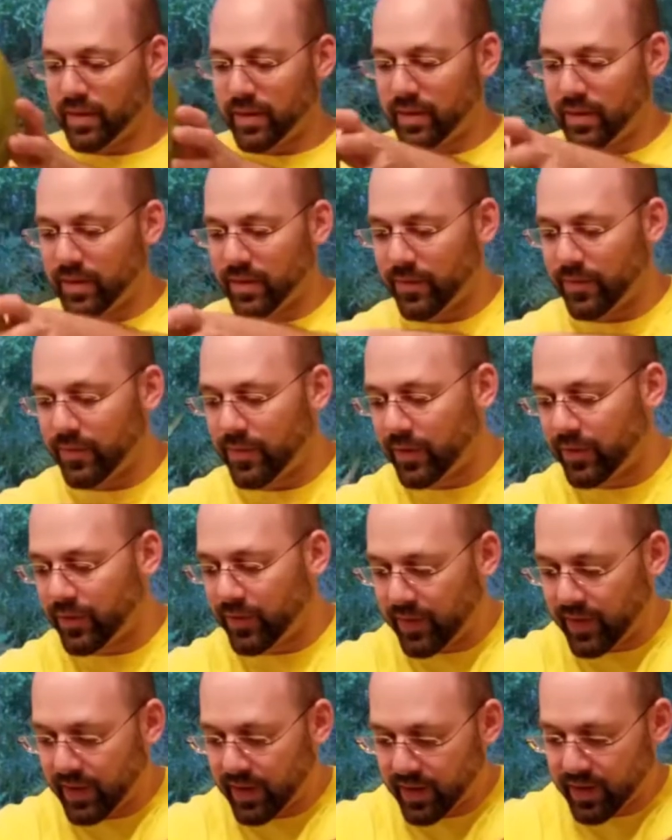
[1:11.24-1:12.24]
the
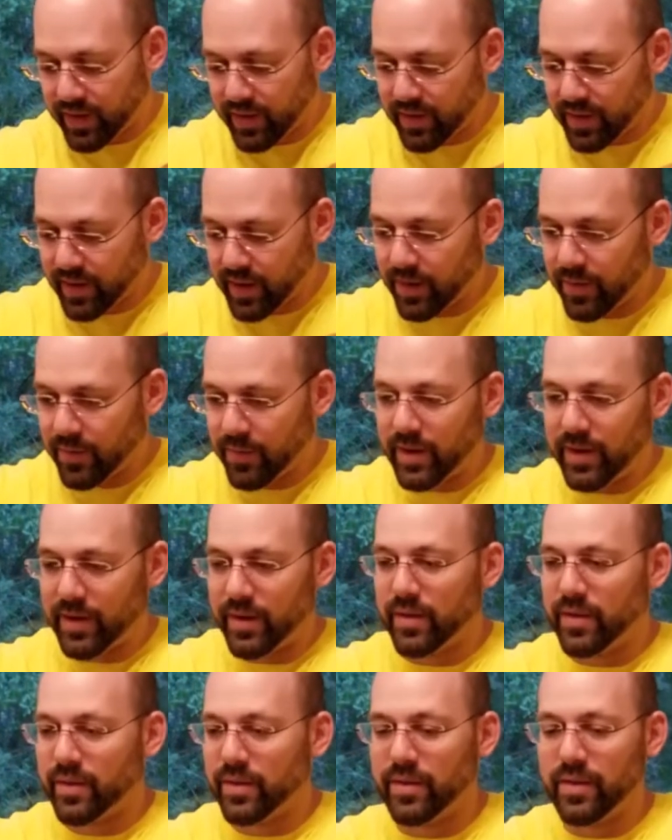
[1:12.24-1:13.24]
first thing I
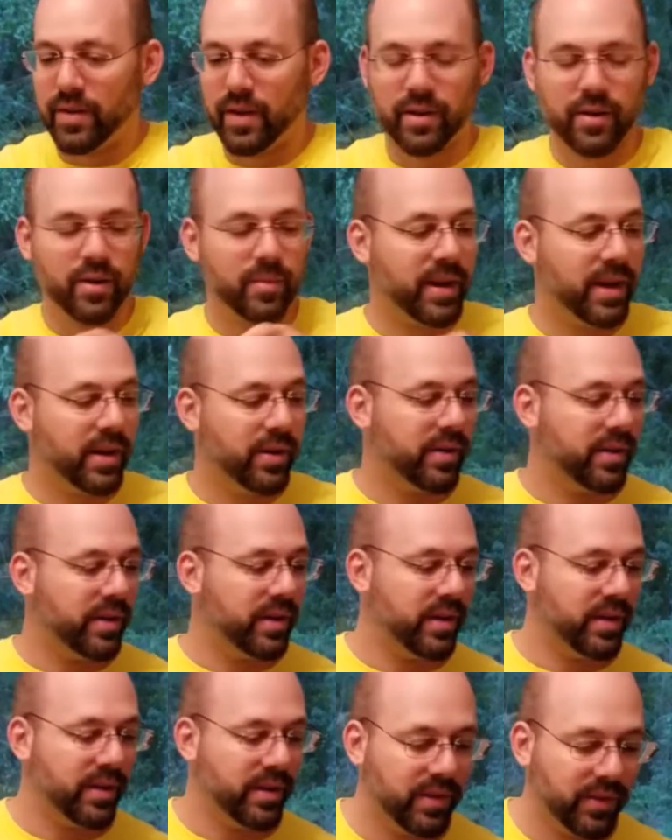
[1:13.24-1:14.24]
want to talk
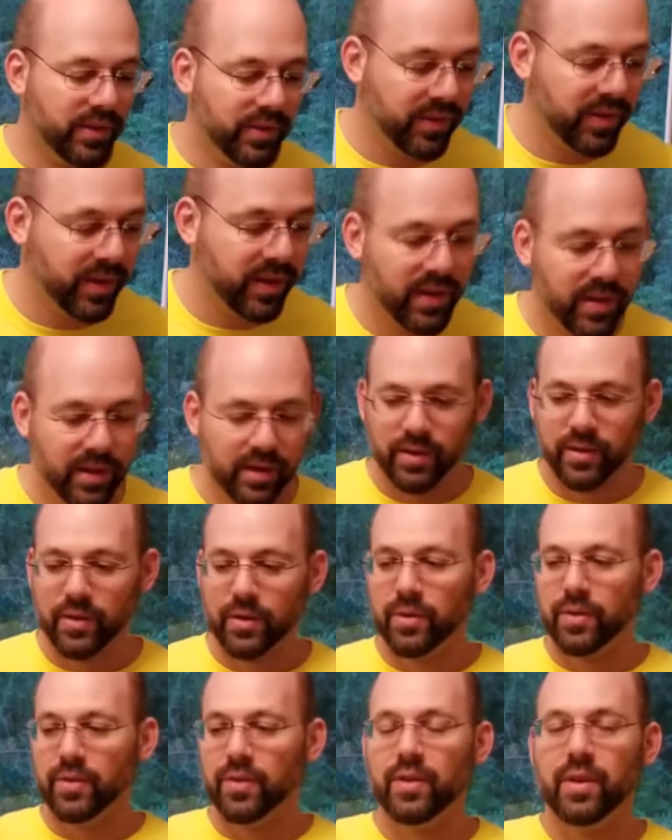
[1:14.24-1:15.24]
about is,
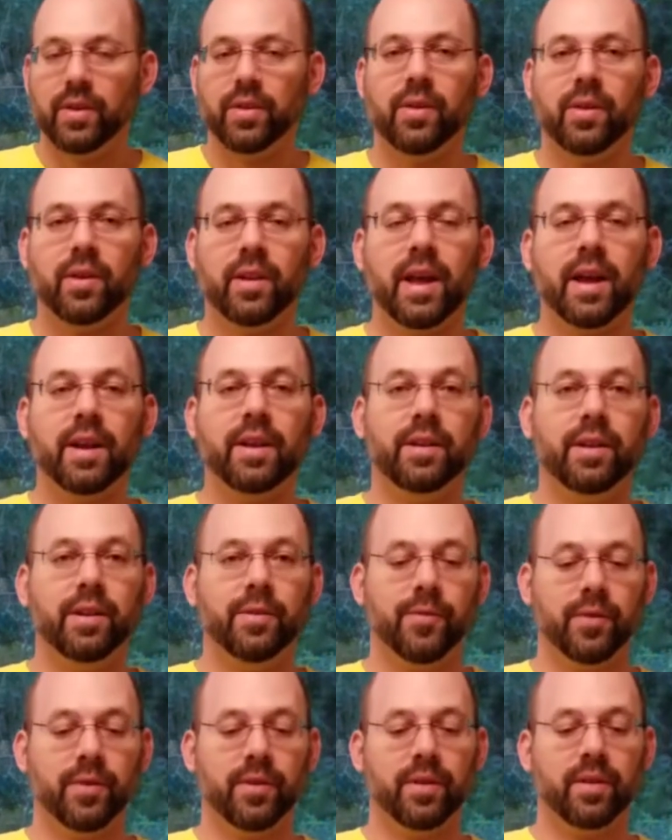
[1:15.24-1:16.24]
you can see there are a lot of
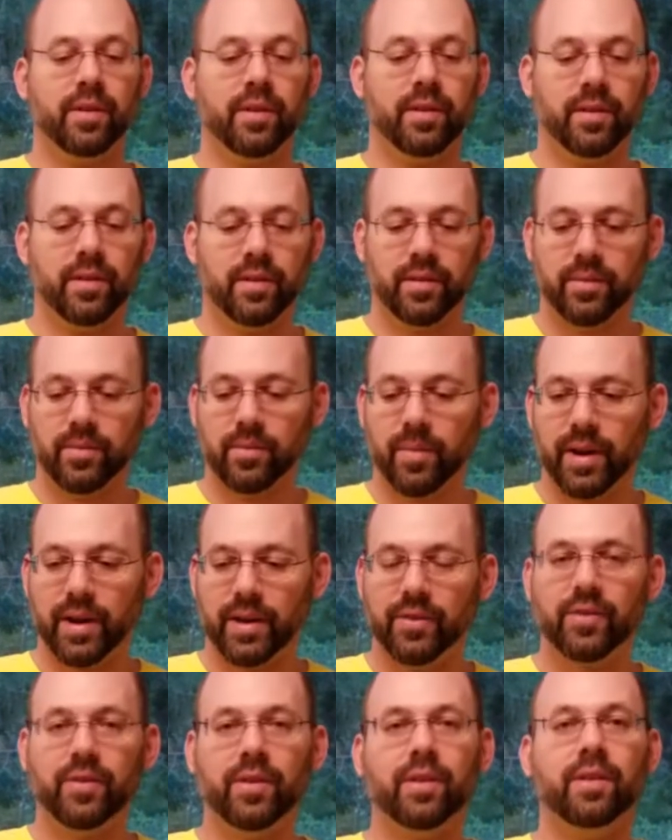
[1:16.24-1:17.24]
different
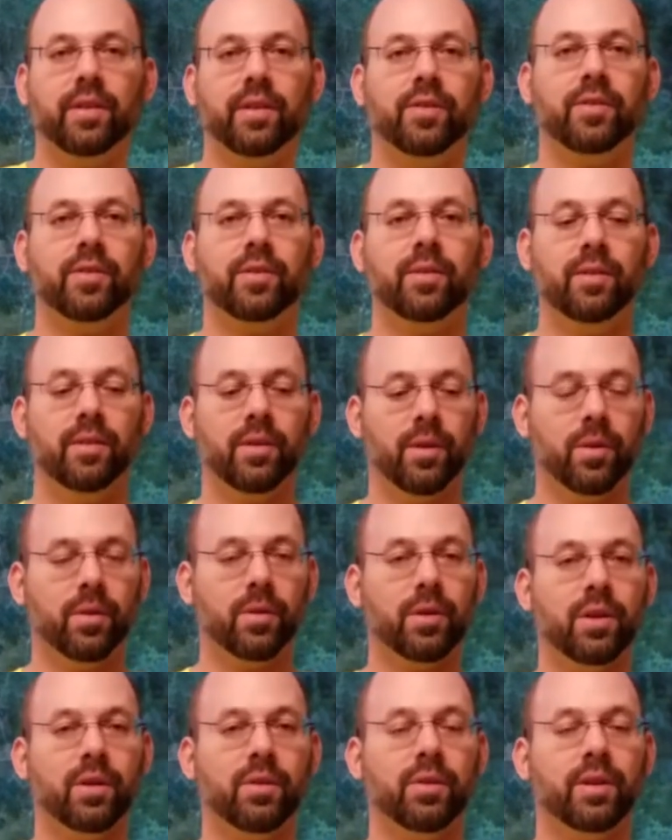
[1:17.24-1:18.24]
ways that these whole
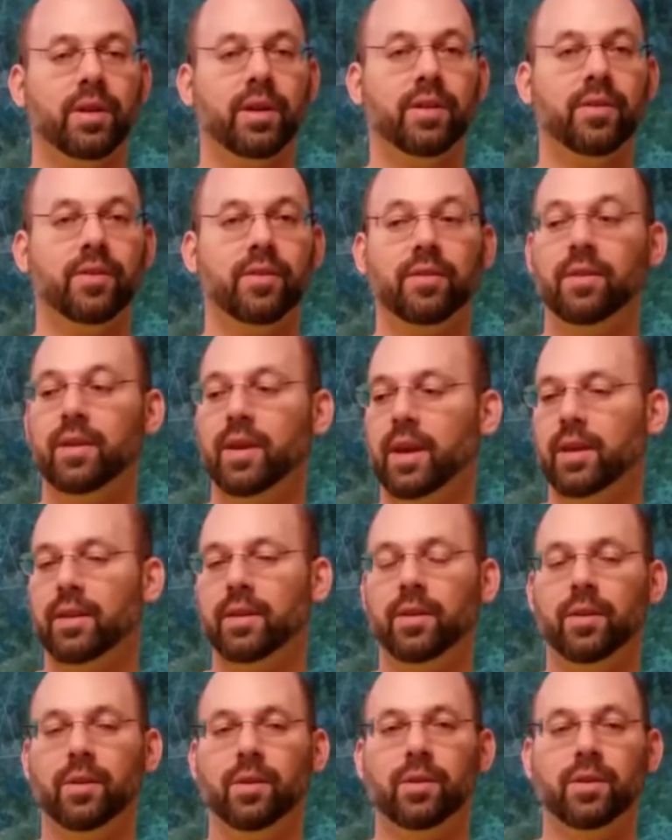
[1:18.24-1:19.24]
coconuts
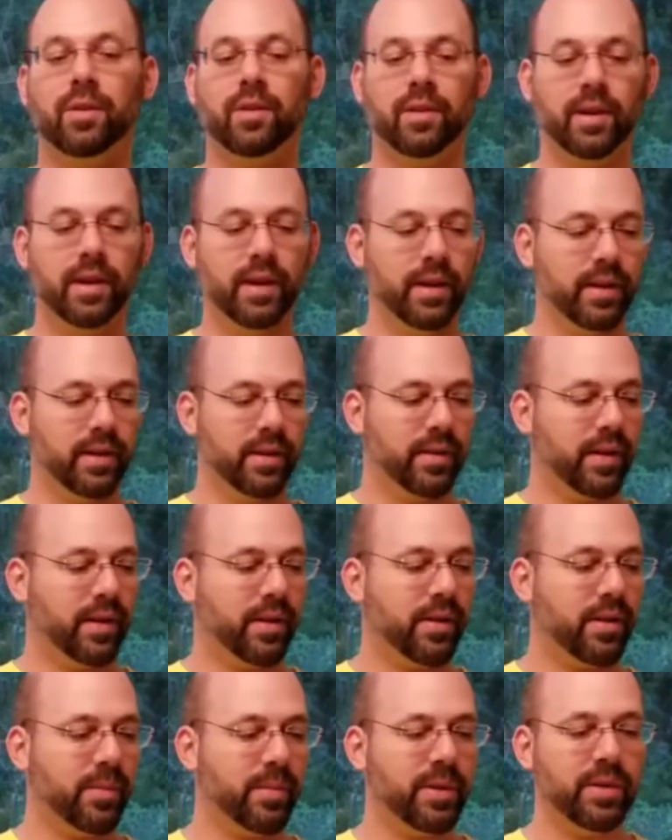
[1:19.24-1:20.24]
can look. They
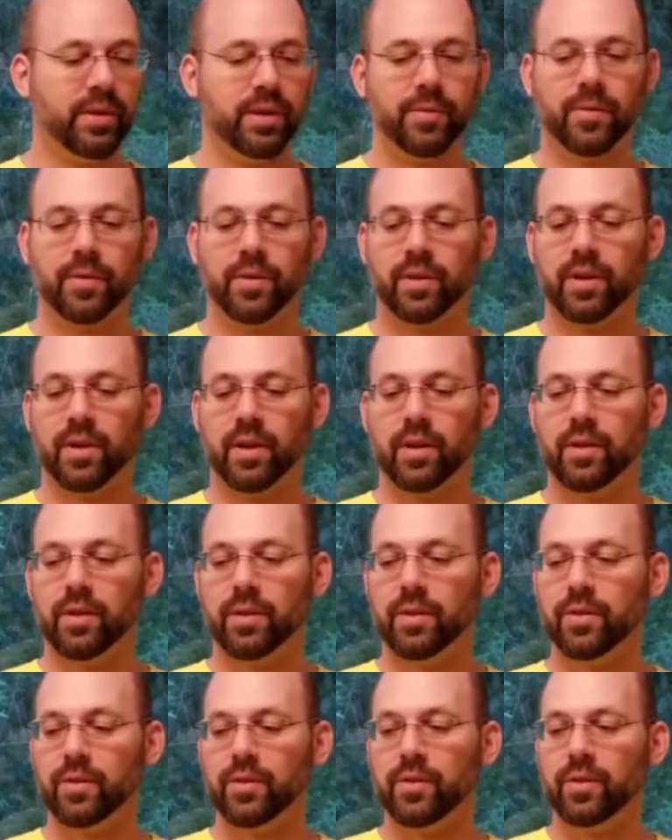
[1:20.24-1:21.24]
come in different
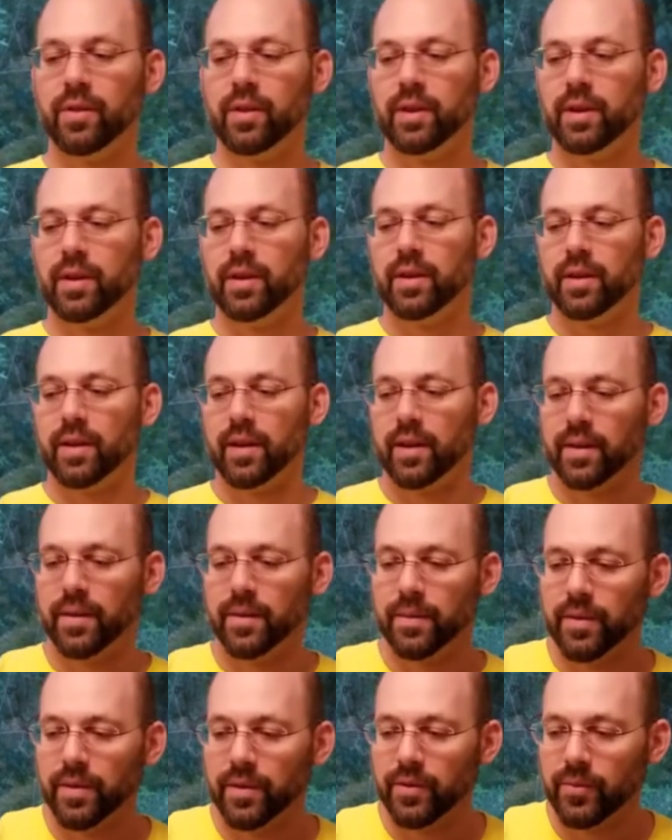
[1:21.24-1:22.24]
colors.
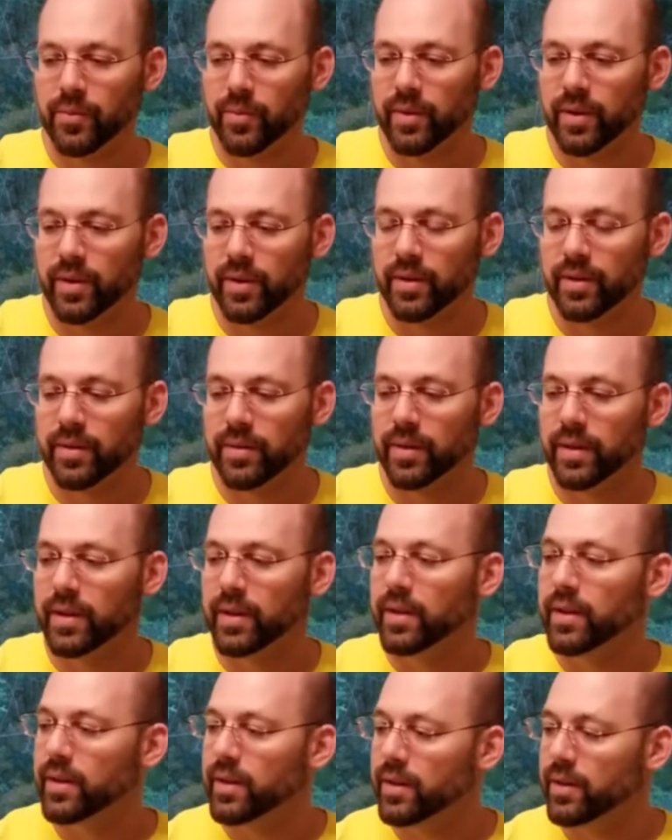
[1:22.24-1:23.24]
This one
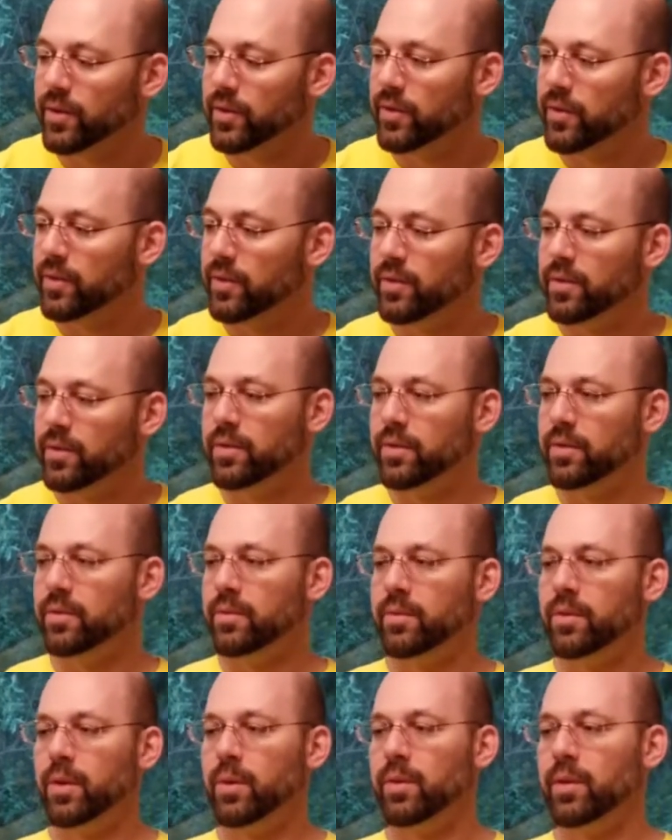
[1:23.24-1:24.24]
is
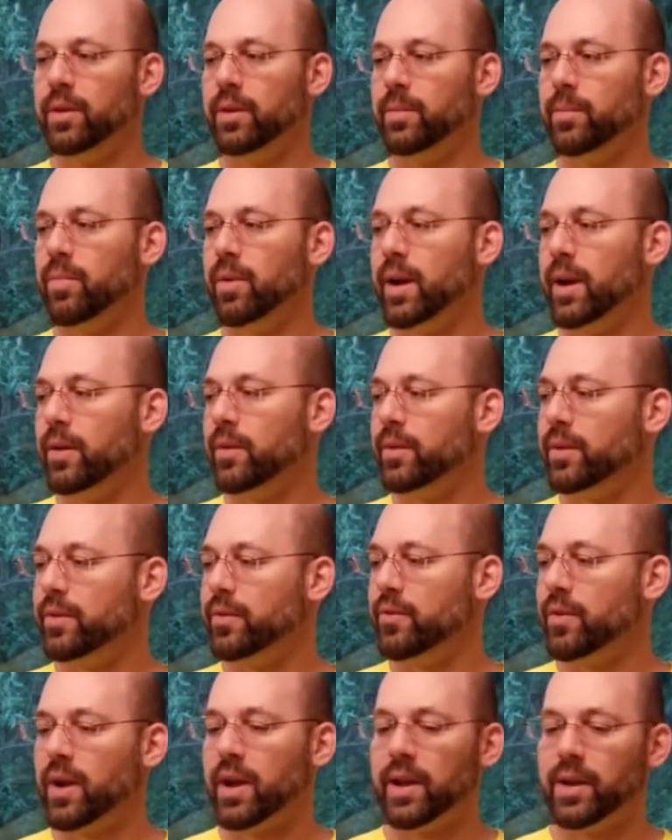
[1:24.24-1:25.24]
totally brown
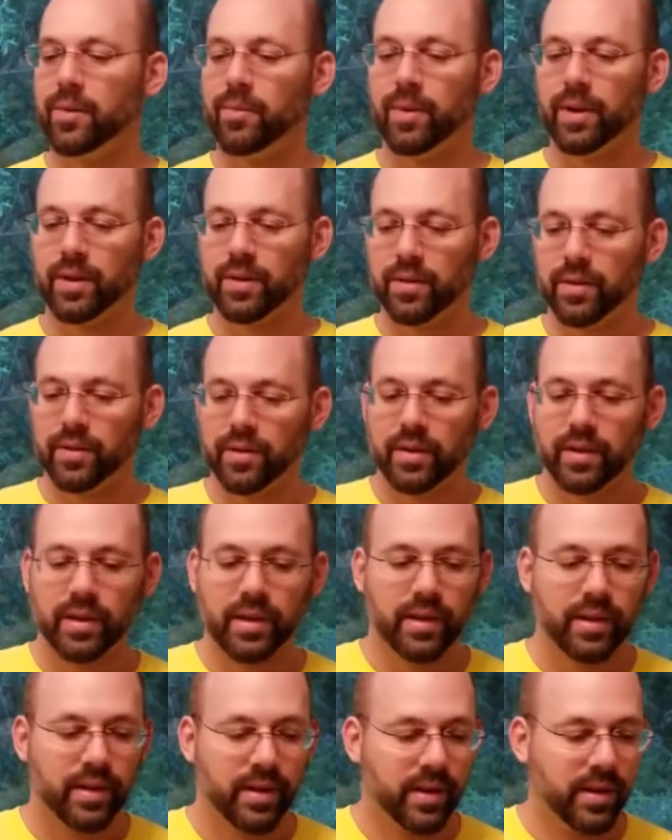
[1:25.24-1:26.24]
and dry and wrinkled.
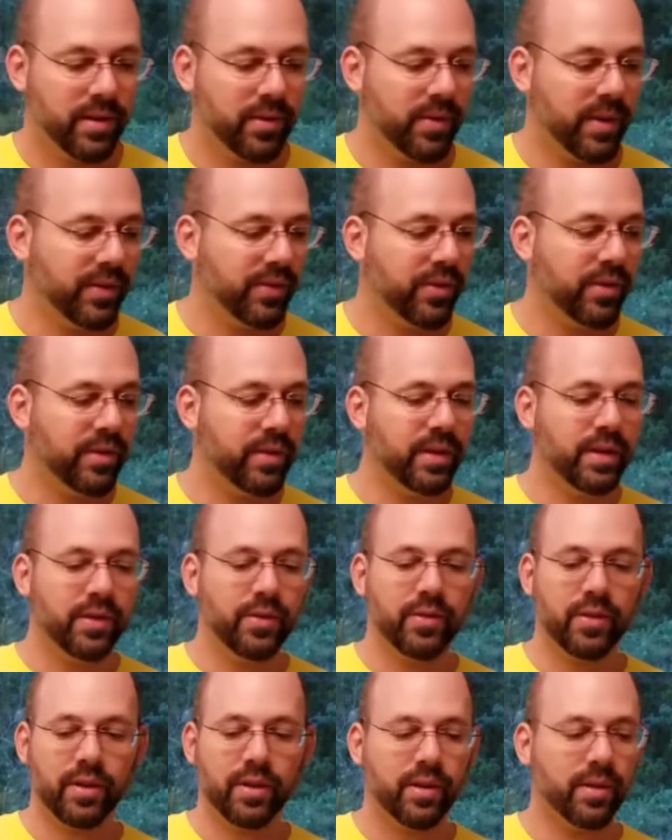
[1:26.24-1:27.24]
The rest of
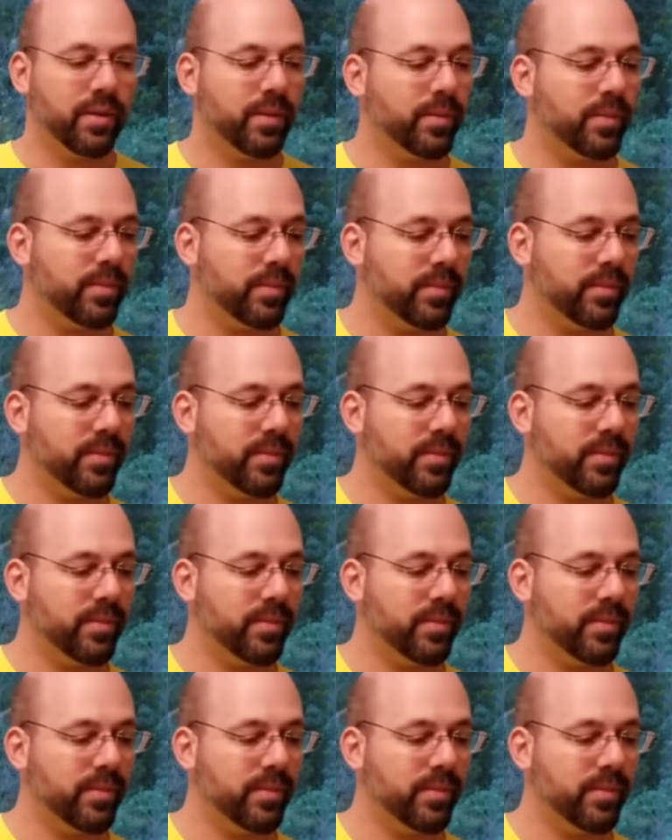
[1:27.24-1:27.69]
these are,